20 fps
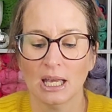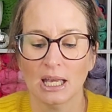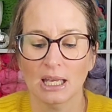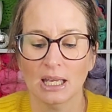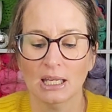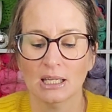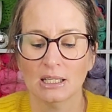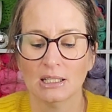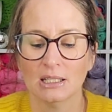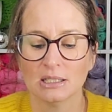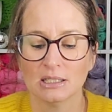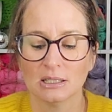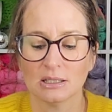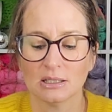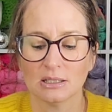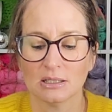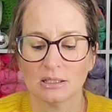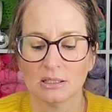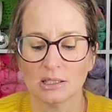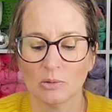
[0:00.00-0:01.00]
And
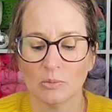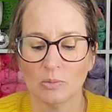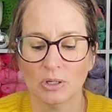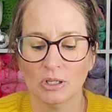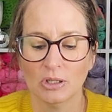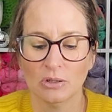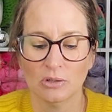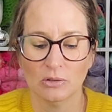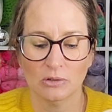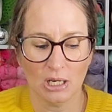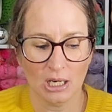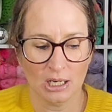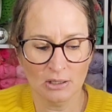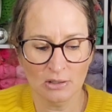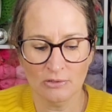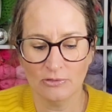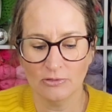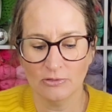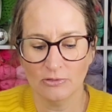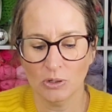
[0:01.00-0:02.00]
when you
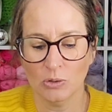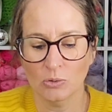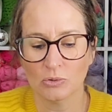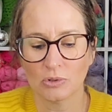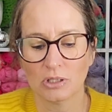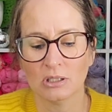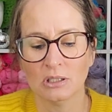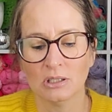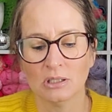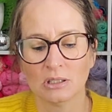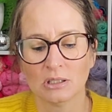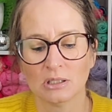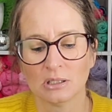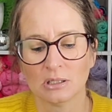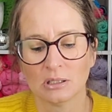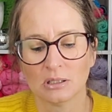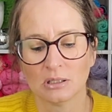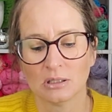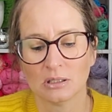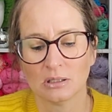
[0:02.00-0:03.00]
unfold
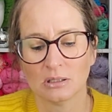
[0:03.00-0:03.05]
it,